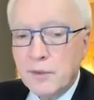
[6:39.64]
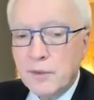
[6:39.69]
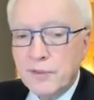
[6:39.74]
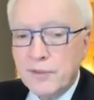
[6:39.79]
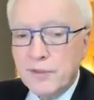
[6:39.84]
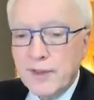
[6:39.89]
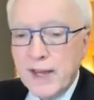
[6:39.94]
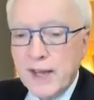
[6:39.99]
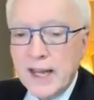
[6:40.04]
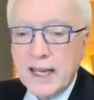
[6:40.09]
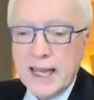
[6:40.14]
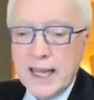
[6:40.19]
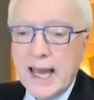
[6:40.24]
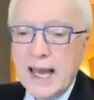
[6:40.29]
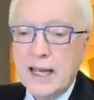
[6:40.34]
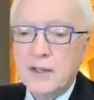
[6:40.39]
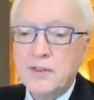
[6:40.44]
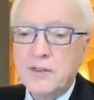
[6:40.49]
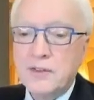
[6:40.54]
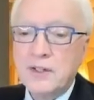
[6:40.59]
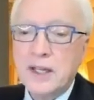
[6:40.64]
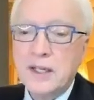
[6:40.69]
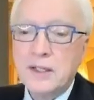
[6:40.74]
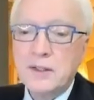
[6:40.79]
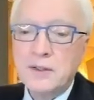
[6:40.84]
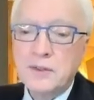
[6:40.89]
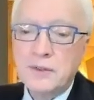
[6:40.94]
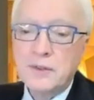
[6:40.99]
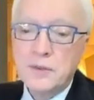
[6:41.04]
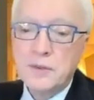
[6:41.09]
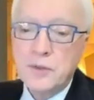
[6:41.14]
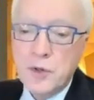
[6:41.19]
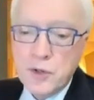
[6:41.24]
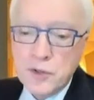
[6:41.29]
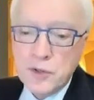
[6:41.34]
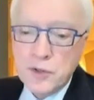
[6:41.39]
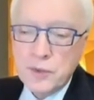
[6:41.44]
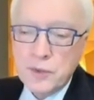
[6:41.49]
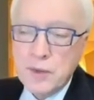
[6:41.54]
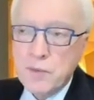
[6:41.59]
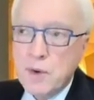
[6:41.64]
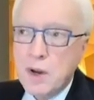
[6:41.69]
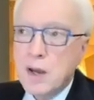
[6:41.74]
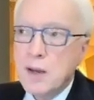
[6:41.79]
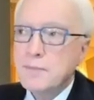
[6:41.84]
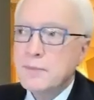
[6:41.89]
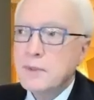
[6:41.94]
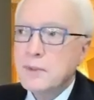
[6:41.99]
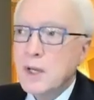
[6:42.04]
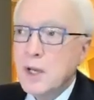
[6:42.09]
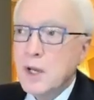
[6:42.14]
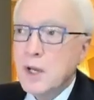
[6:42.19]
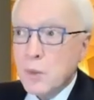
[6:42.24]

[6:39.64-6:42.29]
fake accents, nursery rhymes,